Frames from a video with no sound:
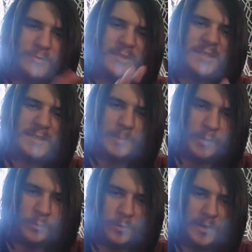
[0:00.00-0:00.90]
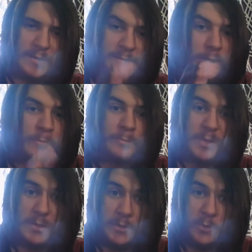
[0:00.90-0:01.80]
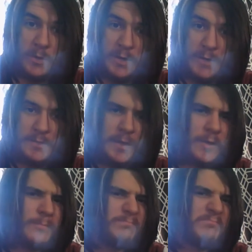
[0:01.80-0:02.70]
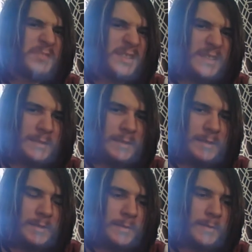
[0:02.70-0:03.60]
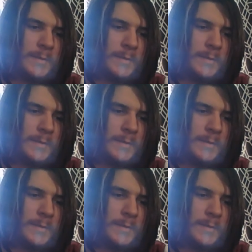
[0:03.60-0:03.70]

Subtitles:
They're semi-organized. Not completely organized, not completely